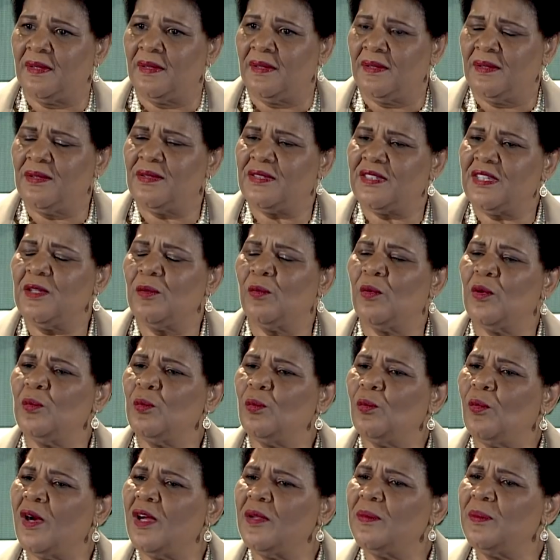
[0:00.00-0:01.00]
You see, when
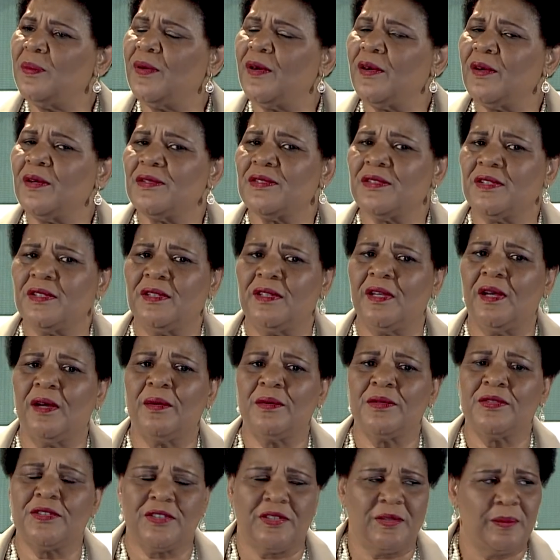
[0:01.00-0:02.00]
one person
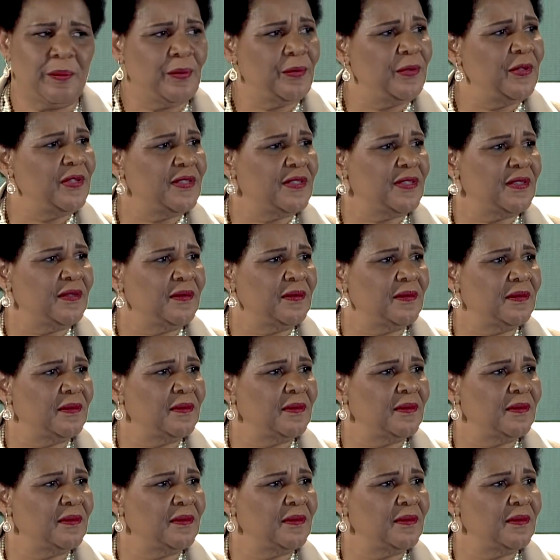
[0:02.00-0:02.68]
goes to prison,